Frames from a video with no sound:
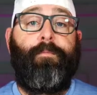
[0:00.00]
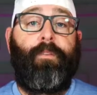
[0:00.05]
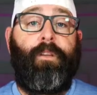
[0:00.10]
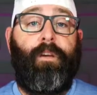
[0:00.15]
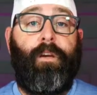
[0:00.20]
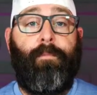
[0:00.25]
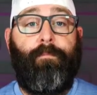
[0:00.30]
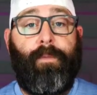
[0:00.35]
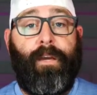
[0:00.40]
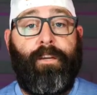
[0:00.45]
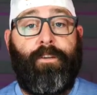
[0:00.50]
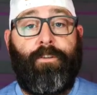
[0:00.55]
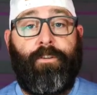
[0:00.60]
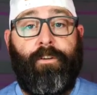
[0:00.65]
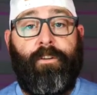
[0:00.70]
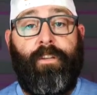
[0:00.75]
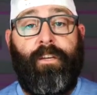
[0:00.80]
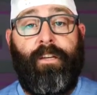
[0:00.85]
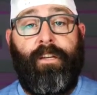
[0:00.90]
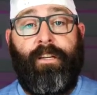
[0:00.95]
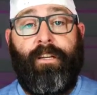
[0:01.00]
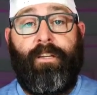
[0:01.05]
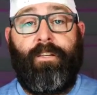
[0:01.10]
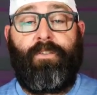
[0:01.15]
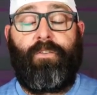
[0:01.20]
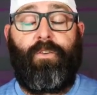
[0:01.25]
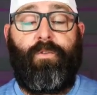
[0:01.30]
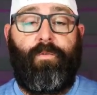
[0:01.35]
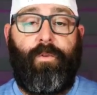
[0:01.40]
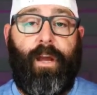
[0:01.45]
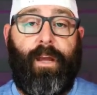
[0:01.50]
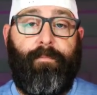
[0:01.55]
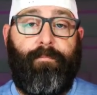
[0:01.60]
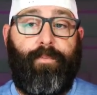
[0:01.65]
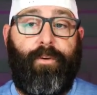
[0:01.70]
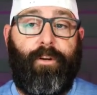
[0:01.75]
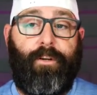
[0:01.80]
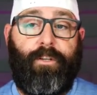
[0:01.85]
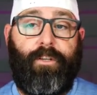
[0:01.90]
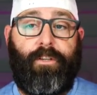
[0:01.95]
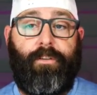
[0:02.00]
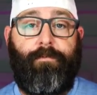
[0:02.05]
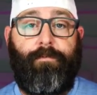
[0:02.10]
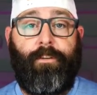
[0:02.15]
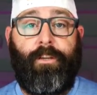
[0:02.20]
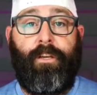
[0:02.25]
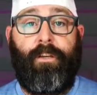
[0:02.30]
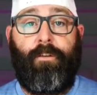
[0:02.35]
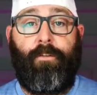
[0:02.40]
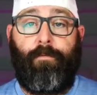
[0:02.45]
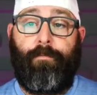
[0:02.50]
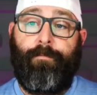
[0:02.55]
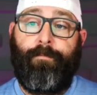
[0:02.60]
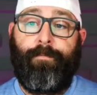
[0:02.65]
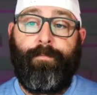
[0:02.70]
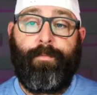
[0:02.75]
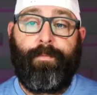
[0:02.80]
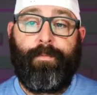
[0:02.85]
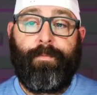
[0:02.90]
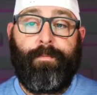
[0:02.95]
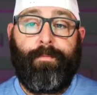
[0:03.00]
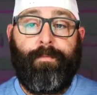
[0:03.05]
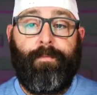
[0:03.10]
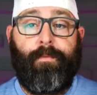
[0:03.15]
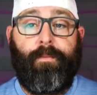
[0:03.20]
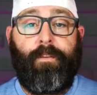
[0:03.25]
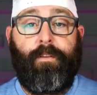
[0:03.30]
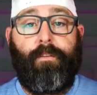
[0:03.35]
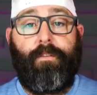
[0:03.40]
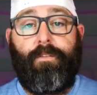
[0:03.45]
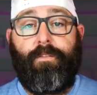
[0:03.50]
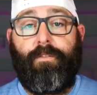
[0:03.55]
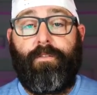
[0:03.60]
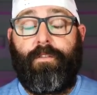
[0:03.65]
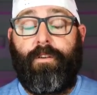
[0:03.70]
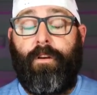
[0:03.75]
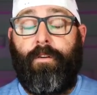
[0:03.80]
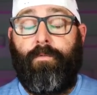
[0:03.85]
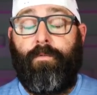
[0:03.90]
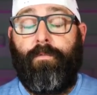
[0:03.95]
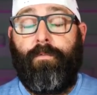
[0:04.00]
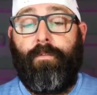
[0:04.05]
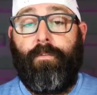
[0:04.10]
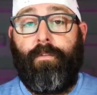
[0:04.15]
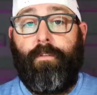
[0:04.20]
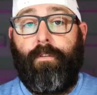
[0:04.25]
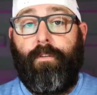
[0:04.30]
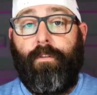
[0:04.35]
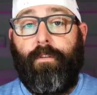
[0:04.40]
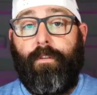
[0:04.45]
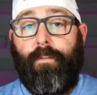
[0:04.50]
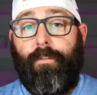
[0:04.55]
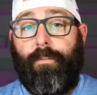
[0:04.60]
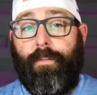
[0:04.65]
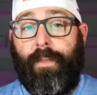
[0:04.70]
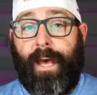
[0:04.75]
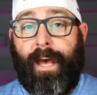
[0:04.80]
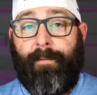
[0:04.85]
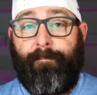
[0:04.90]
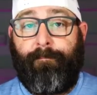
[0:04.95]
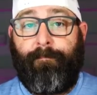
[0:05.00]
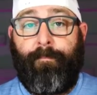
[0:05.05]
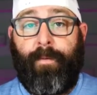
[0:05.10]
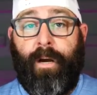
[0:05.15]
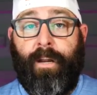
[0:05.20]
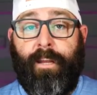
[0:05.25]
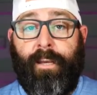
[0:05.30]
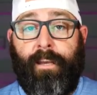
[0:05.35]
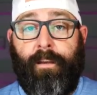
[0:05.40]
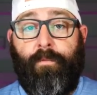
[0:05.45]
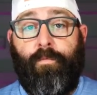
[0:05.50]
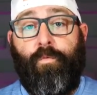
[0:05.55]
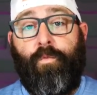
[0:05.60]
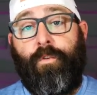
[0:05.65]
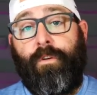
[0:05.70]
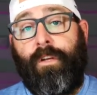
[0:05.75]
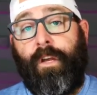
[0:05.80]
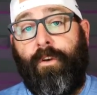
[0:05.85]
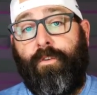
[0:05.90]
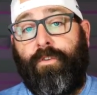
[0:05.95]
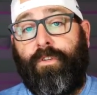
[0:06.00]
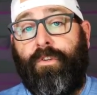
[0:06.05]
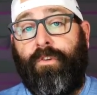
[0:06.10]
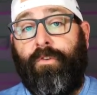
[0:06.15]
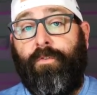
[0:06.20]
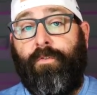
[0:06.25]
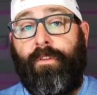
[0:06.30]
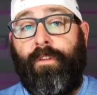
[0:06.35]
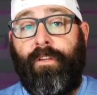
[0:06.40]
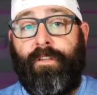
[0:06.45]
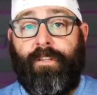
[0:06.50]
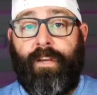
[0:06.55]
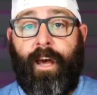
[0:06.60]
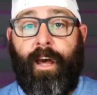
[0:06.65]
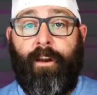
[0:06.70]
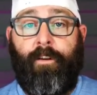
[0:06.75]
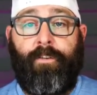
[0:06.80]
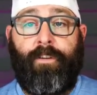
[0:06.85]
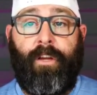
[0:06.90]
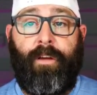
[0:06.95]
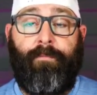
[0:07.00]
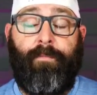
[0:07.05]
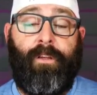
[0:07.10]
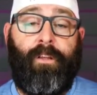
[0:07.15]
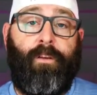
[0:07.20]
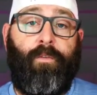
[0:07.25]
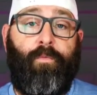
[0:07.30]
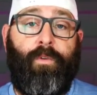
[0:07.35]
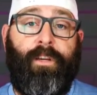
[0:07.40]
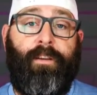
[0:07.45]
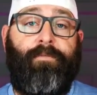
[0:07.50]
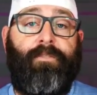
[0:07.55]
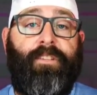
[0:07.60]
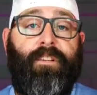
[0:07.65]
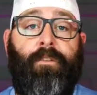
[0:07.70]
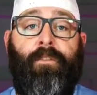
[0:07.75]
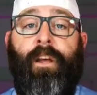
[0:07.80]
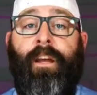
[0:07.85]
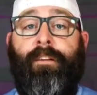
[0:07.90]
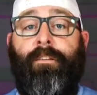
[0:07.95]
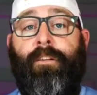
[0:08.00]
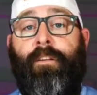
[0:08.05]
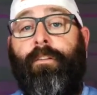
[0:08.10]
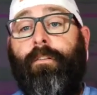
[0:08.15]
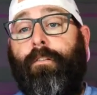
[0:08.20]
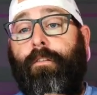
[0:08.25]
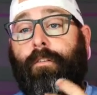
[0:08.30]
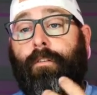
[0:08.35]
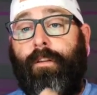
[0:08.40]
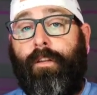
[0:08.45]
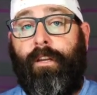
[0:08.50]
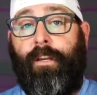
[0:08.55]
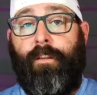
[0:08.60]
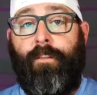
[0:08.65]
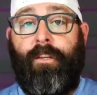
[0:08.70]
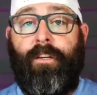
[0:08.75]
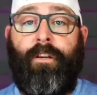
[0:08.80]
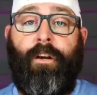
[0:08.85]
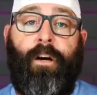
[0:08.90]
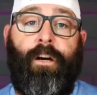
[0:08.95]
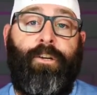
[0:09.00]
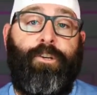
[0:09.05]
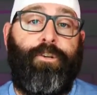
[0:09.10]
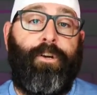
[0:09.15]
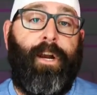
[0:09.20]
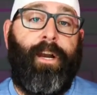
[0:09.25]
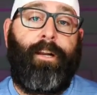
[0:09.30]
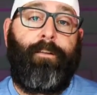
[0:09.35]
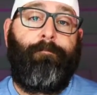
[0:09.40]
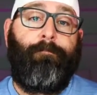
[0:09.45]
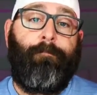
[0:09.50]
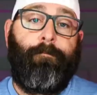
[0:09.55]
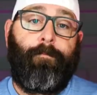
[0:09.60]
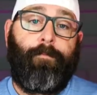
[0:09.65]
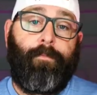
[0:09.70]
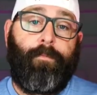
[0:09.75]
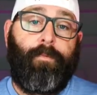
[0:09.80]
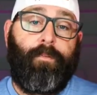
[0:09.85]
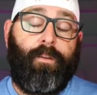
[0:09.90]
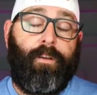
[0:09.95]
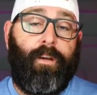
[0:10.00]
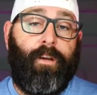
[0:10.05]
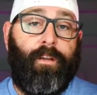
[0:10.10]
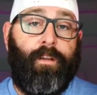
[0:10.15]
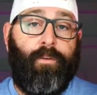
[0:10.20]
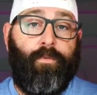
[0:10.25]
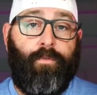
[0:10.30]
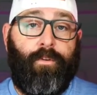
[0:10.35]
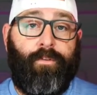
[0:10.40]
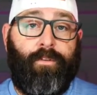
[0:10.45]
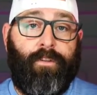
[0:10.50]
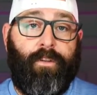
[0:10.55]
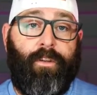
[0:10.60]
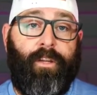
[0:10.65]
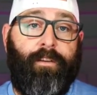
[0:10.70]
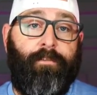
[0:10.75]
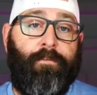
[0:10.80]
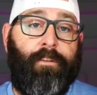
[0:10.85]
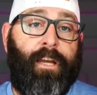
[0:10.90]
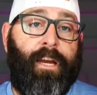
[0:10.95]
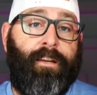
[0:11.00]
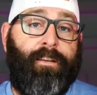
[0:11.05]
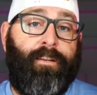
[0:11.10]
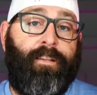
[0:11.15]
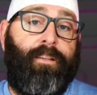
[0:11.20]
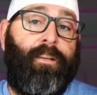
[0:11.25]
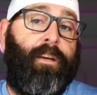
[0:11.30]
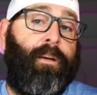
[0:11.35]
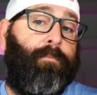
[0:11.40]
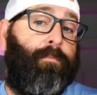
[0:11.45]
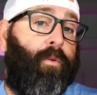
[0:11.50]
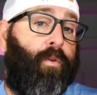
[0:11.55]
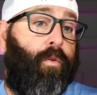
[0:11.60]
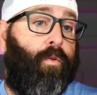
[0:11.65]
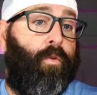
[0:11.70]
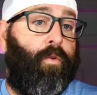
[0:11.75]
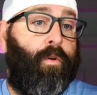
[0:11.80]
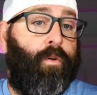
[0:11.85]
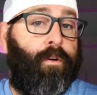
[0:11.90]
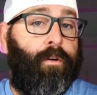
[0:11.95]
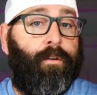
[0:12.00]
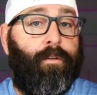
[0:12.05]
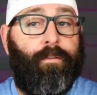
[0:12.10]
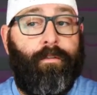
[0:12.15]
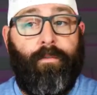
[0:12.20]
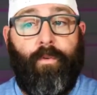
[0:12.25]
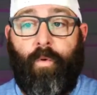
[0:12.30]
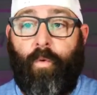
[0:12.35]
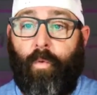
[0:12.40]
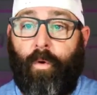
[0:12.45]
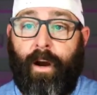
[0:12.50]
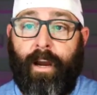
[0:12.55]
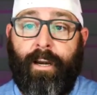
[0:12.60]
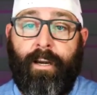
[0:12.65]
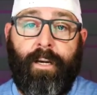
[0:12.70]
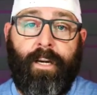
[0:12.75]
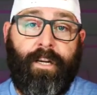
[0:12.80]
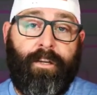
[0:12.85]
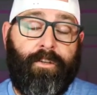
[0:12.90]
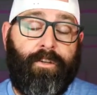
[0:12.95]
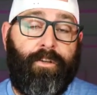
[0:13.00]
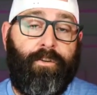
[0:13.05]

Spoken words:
and make sure that it is the right purchase for you. So that money will go to the title company that we have selected in the contract, and you will deliver that to them or wire it to